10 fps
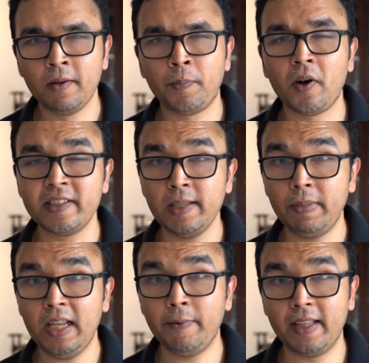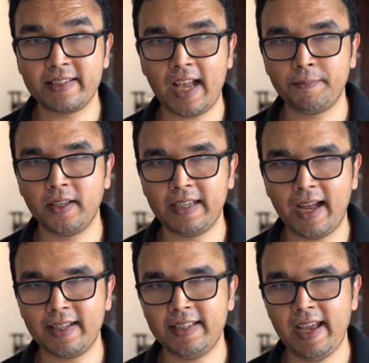possibly with the Samsung
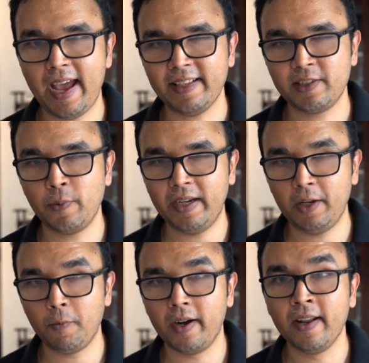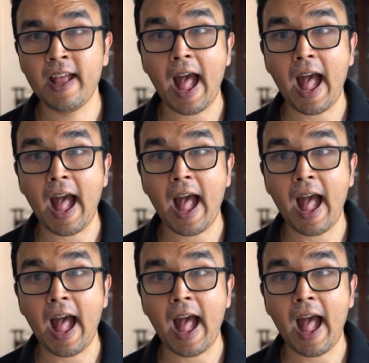Galaxy S21.